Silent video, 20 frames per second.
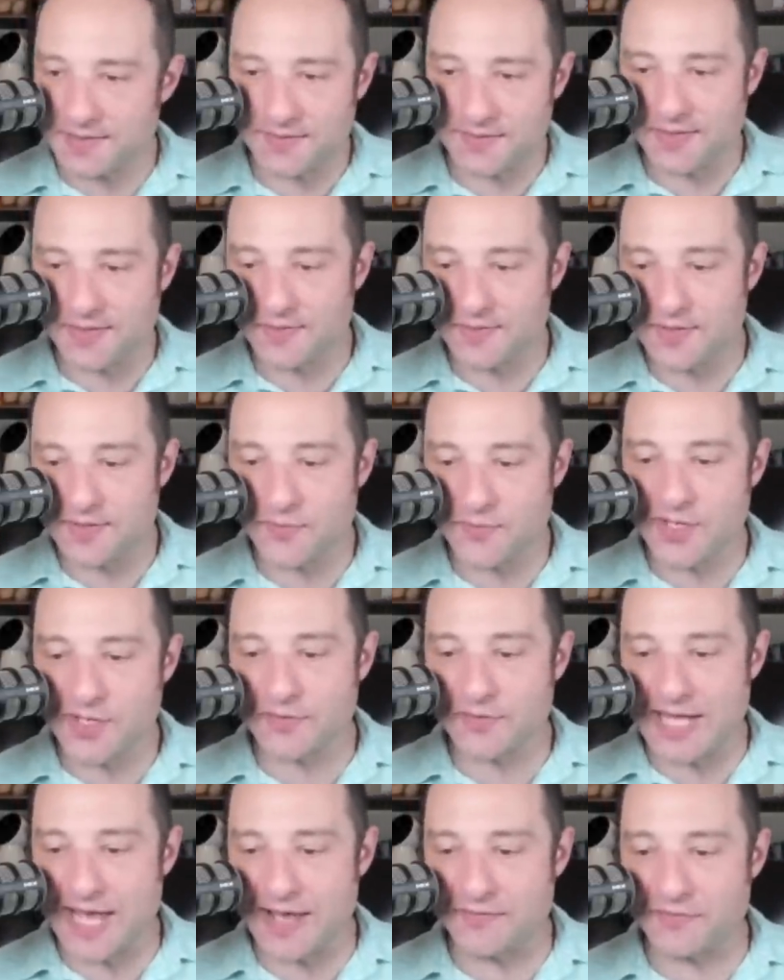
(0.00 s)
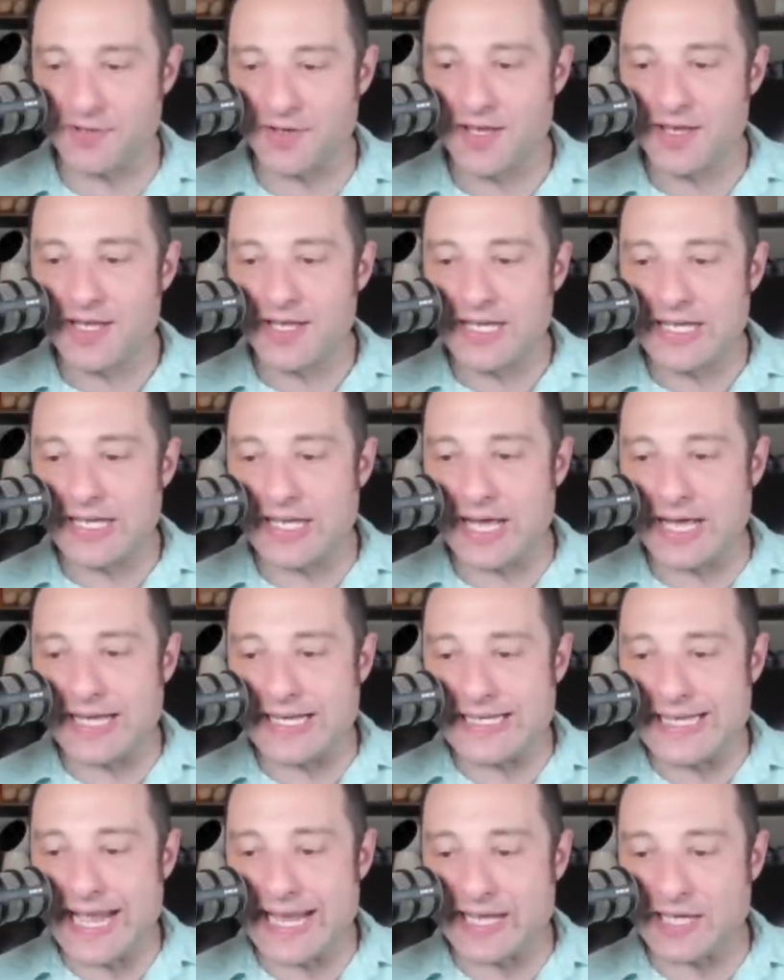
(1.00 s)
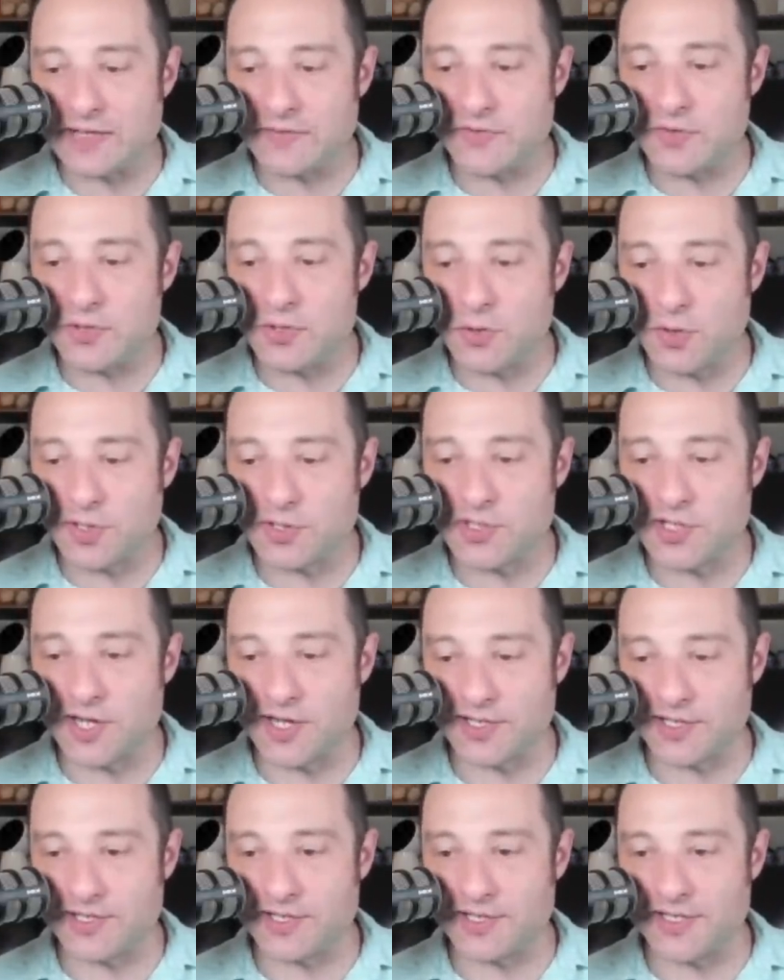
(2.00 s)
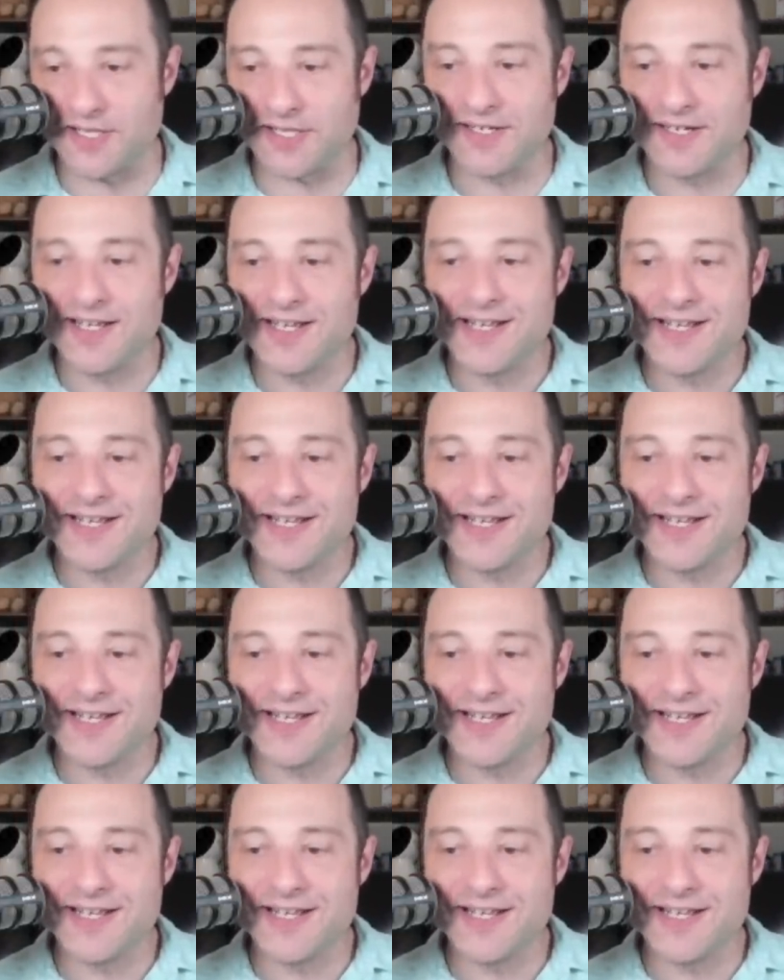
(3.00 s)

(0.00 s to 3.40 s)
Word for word: We, we don't we don't have uh, negative New York talk in here.